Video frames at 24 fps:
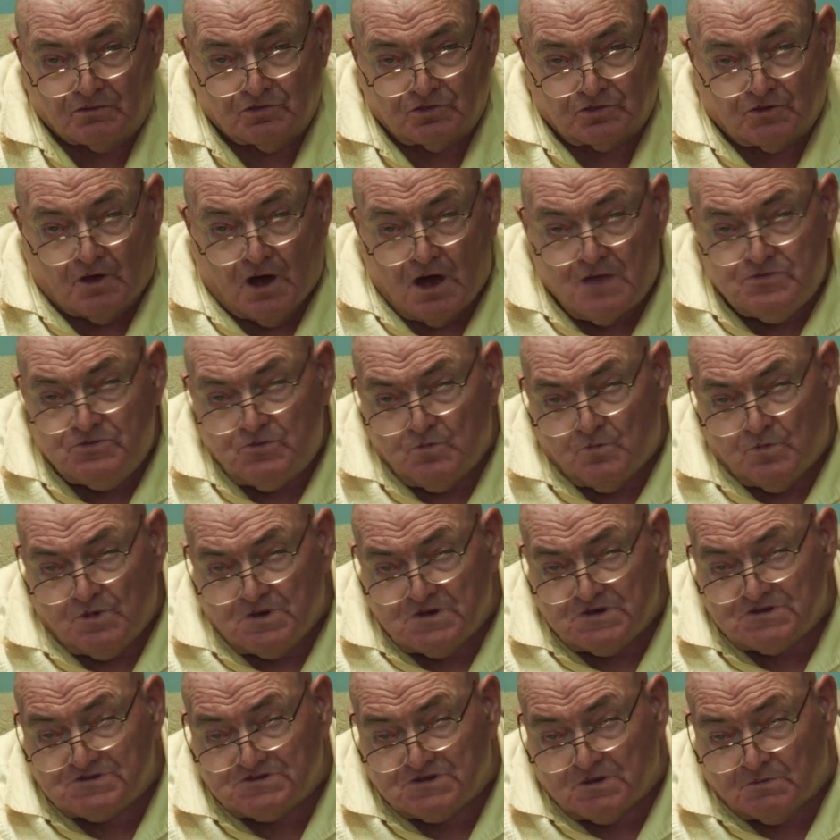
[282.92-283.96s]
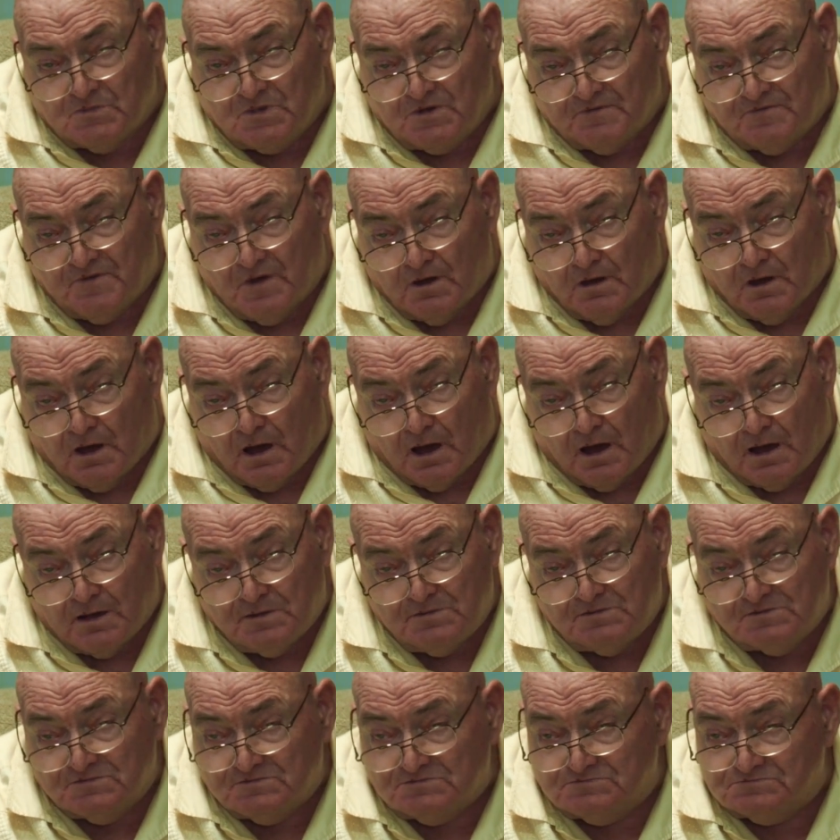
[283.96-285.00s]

not the wisdom of God,